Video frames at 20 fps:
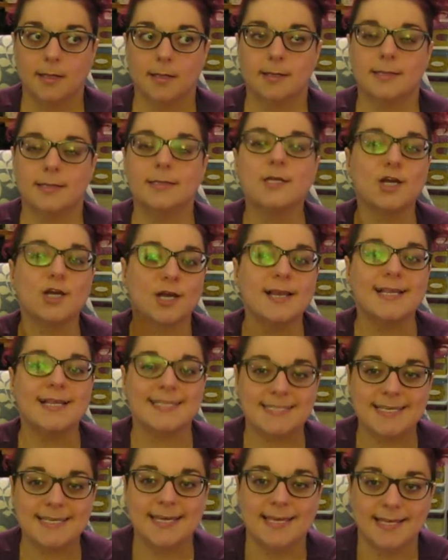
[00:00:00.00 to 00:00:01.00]
they're going to
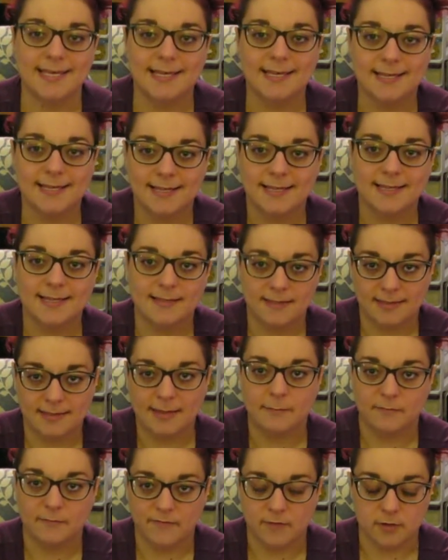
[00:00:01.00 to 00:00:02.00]
see
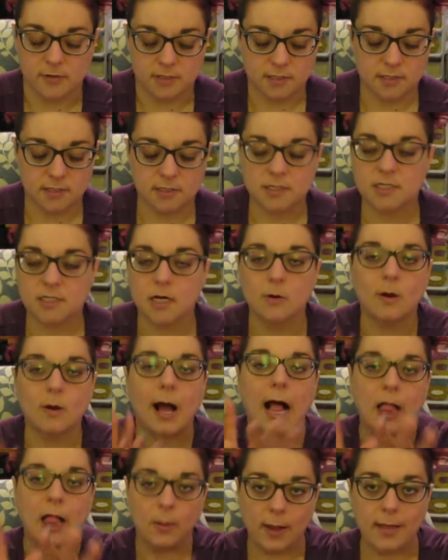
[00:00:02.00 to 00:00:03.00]
them first. So
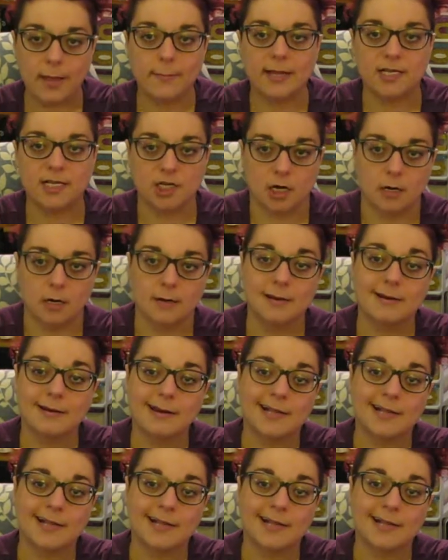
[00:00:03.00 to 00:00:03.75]
I'll wait my turn.